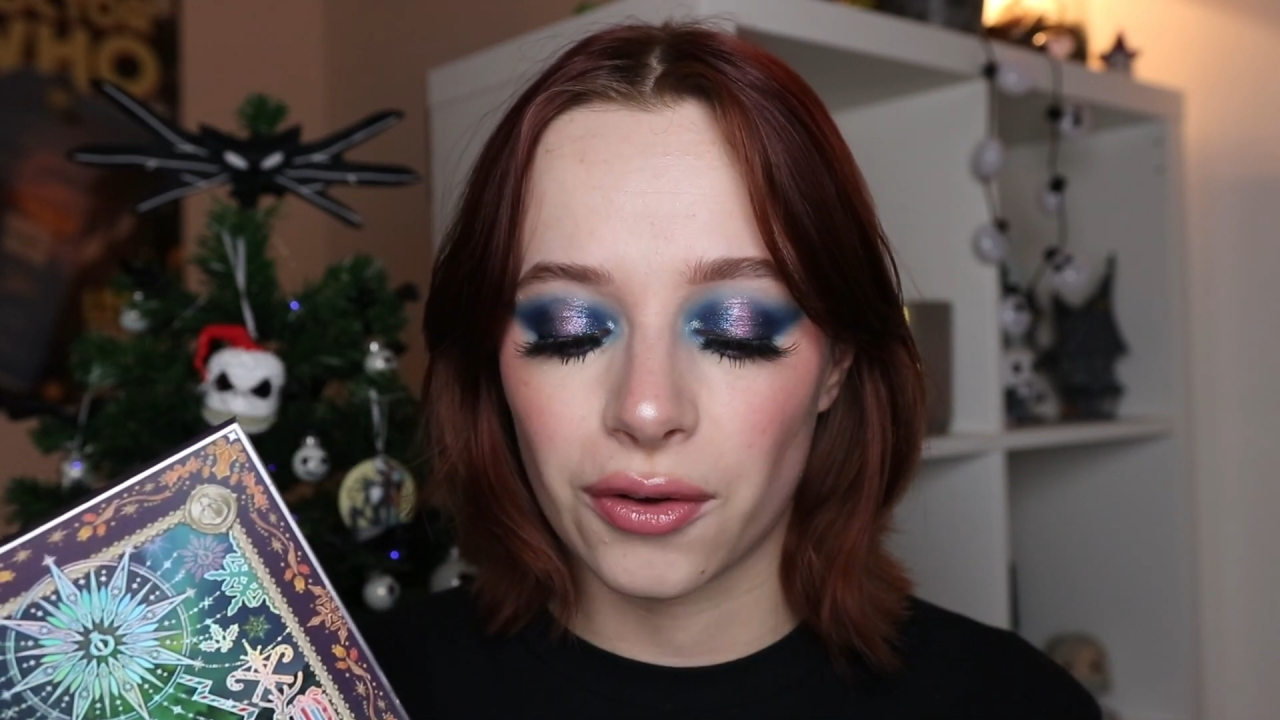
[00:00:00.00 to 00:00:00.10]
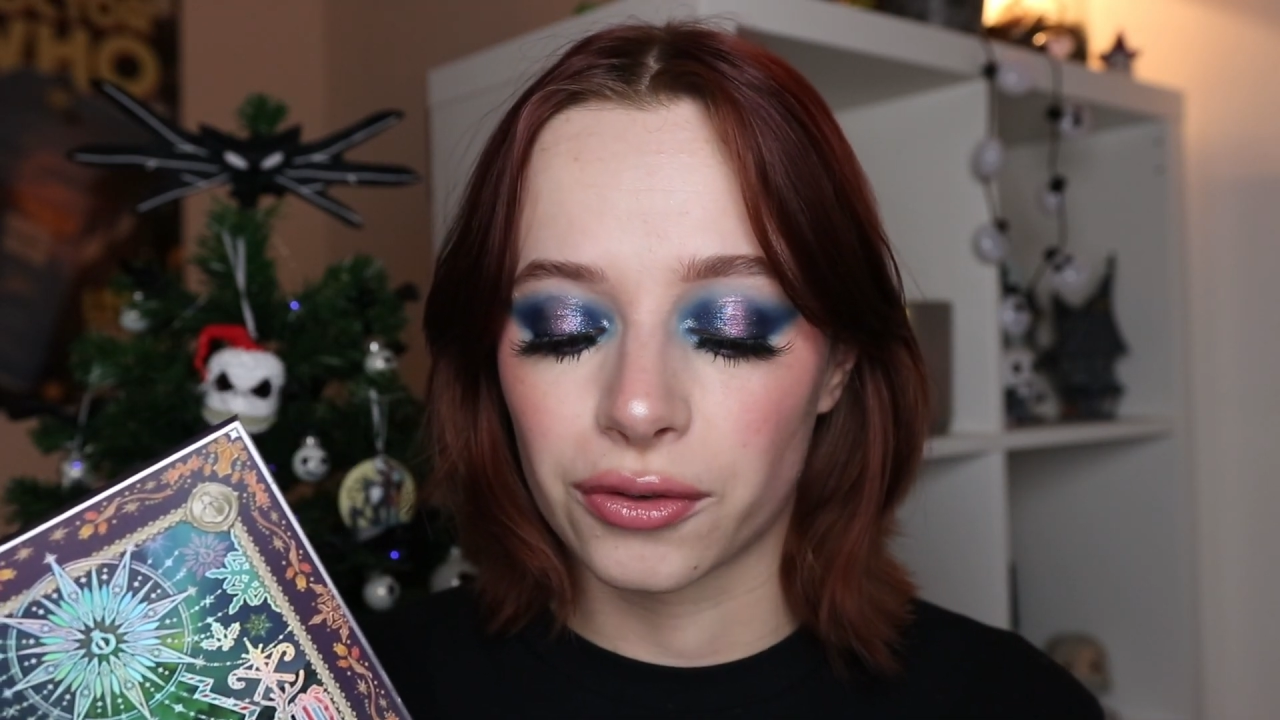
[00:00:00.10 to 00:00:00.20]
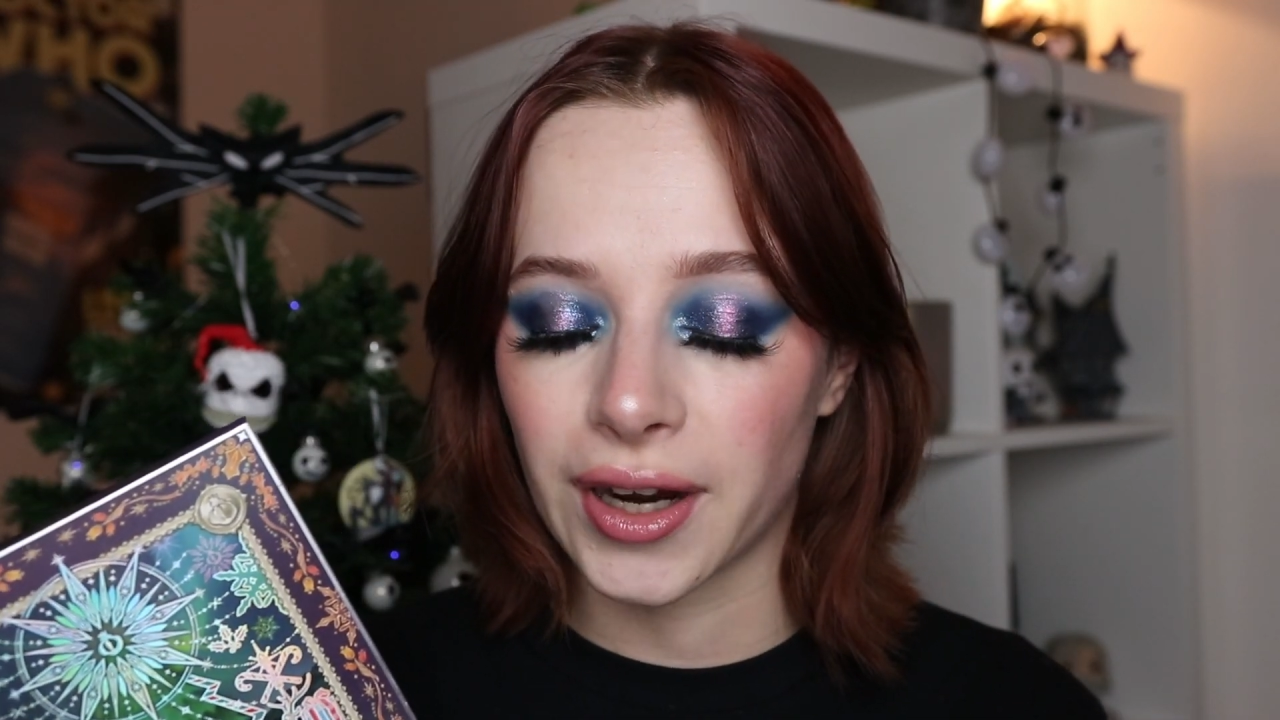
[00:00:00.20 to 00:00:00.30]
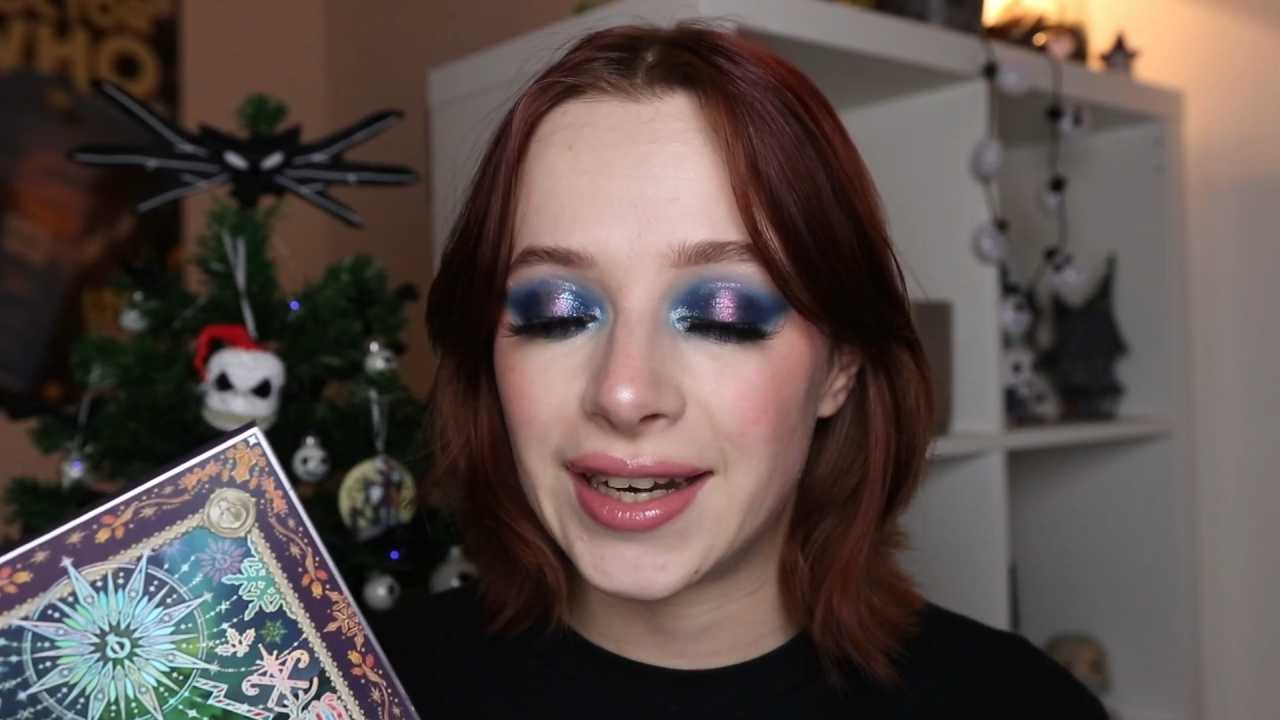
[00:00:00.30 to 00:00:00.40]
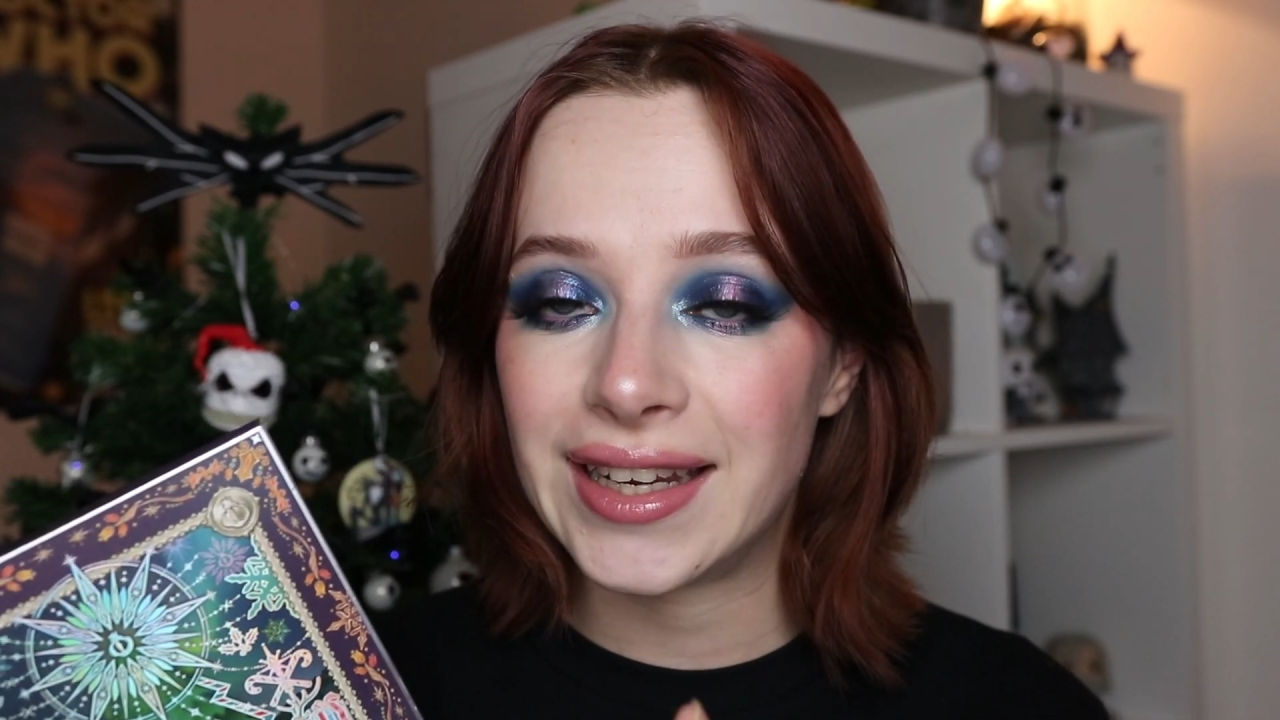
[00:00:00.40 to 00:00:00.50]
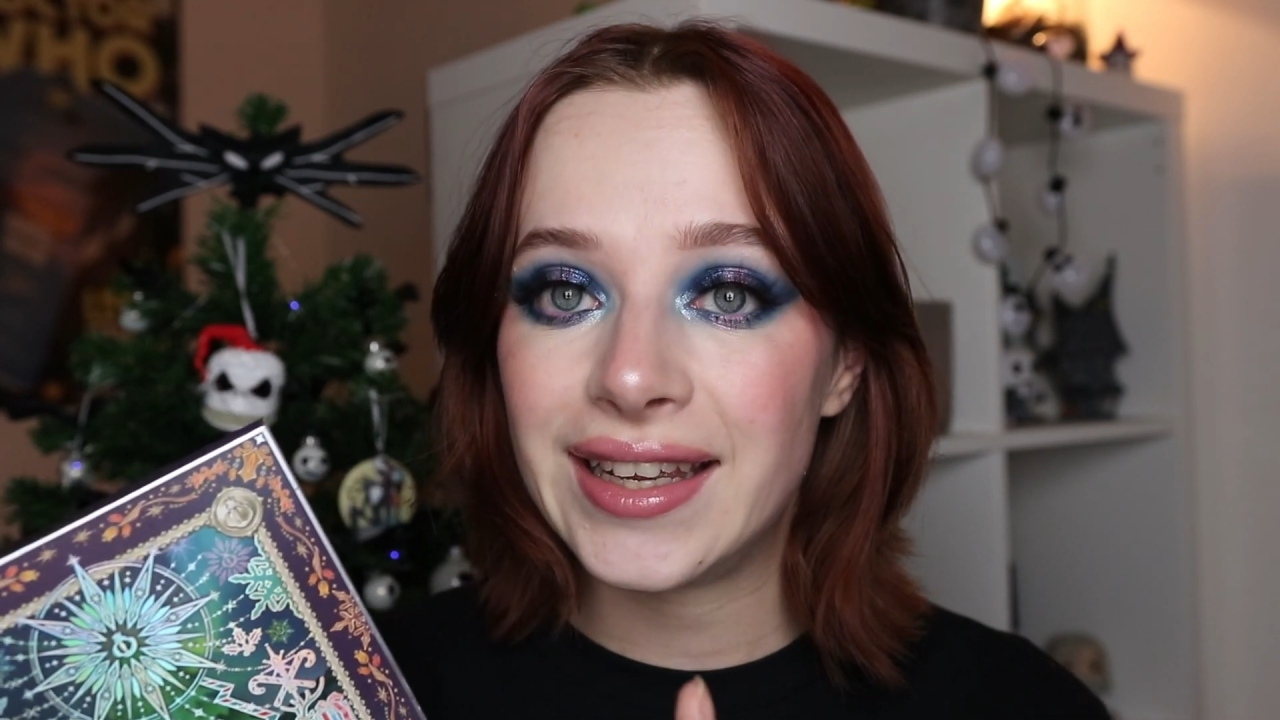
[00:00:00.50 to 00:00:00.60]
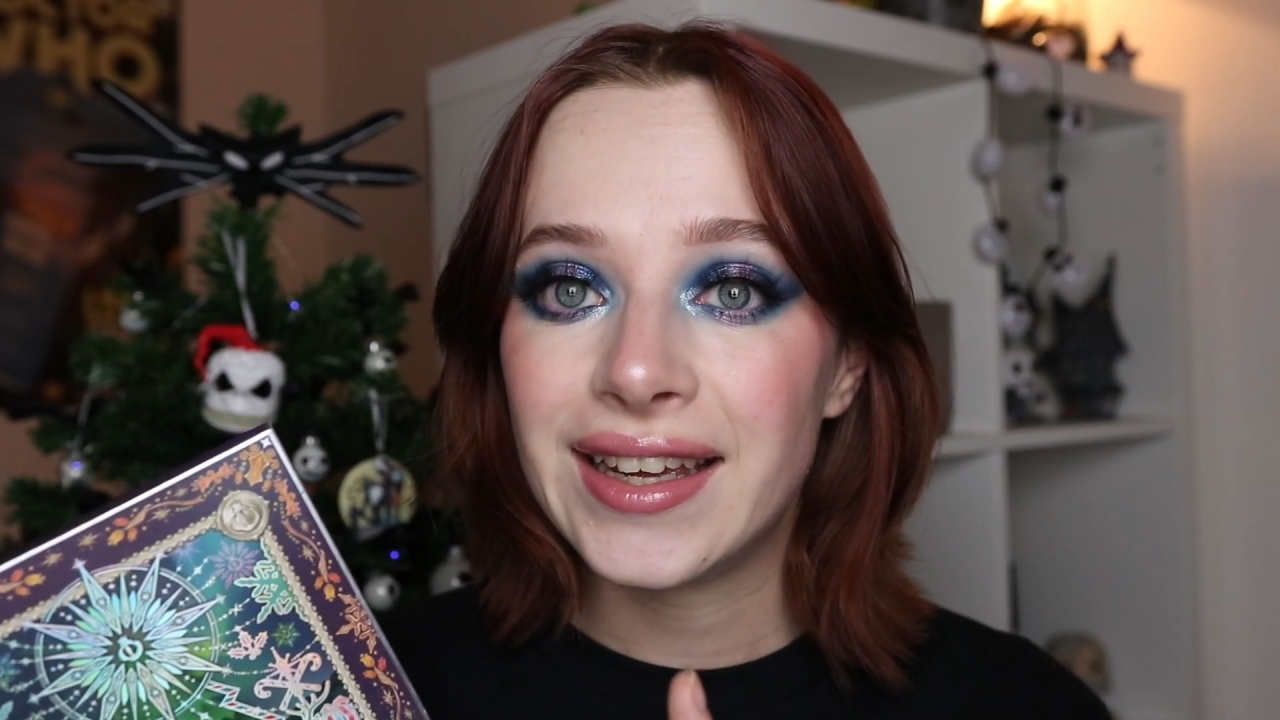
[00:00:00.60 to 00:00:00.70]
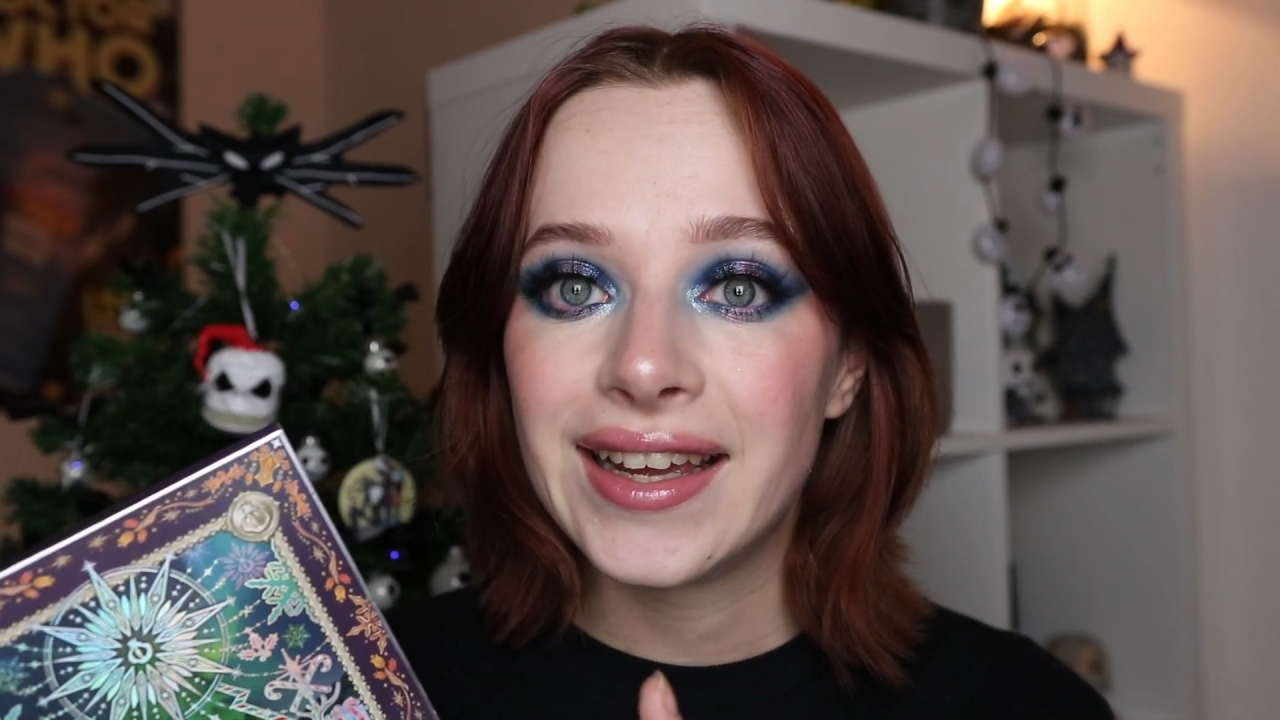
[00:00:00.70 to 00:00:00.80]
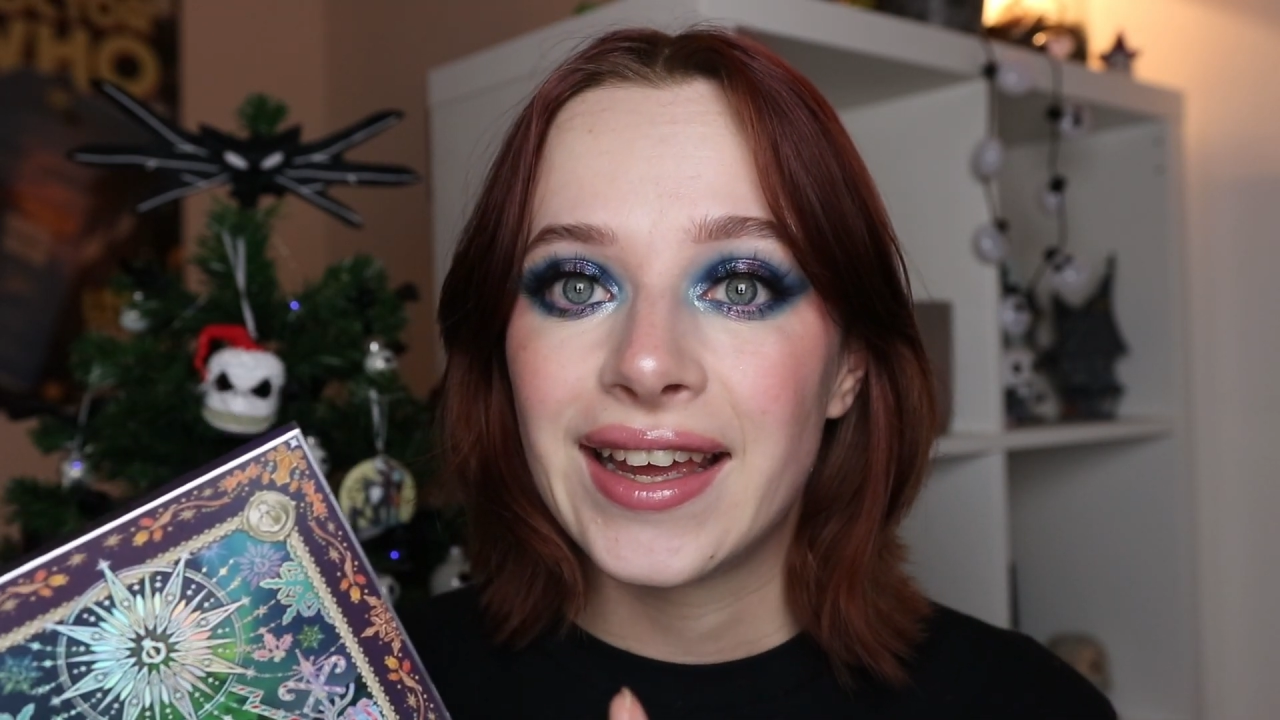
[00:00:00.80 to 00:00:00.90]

already,